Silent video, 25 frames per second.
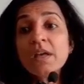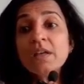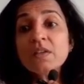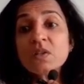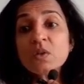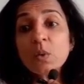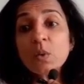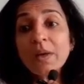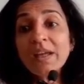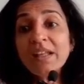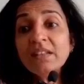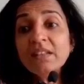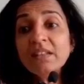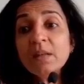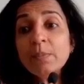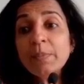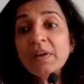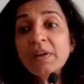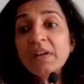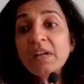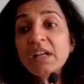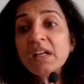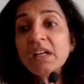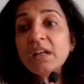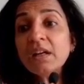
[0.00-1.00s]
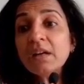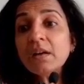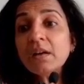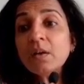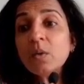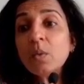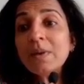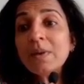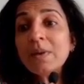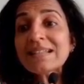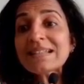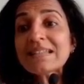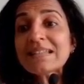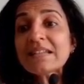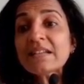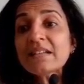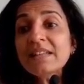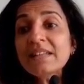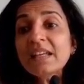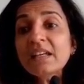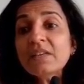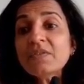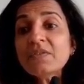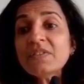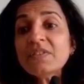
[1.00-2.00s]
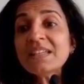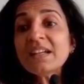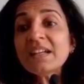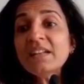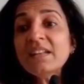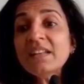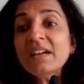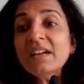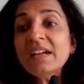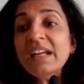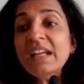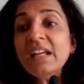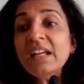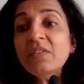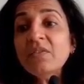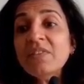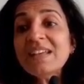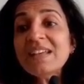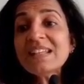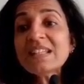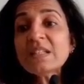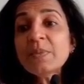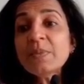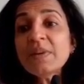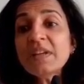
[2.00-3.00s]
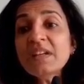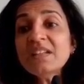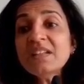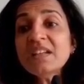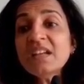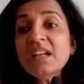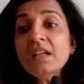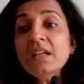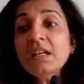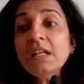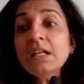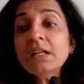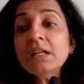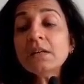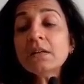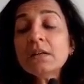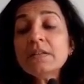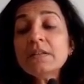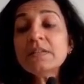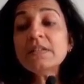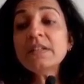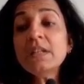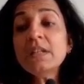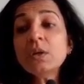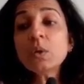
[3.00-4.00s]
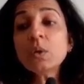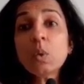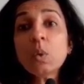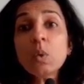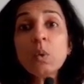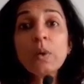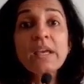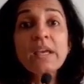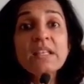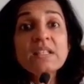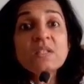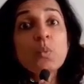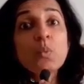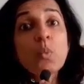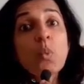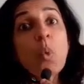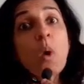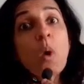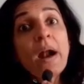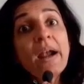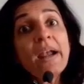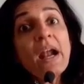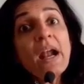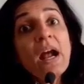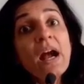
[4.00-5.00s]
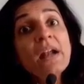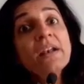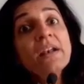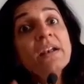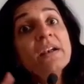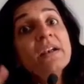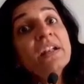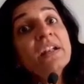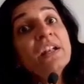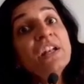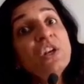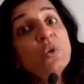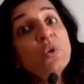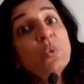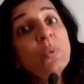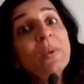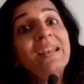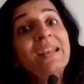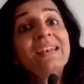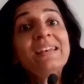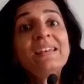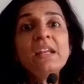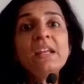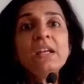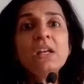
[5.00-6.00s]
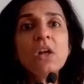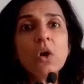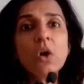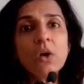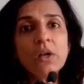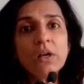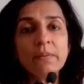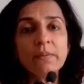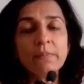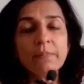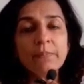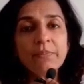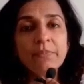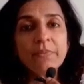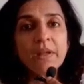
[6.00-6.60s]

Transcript: So in the particular question, they have said the investment in year 0 is $120.